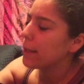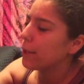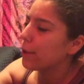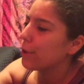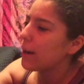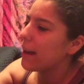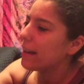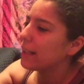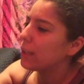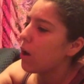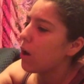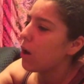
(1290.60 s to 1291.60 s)
monitor on
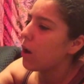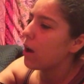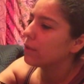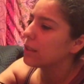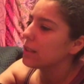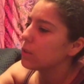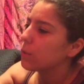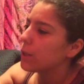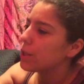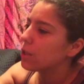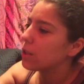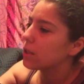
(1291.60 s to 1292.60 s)
and off. This
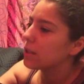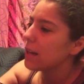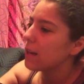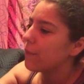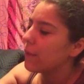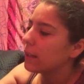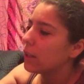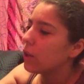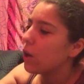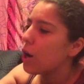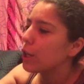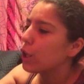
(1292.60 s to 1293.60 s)
switch does not affect the
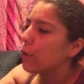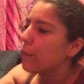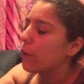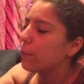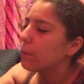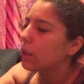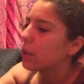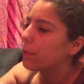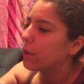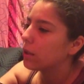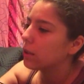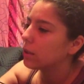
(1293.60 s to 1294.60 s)
audio from the
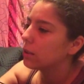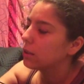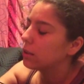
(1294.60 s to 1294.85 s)
computer.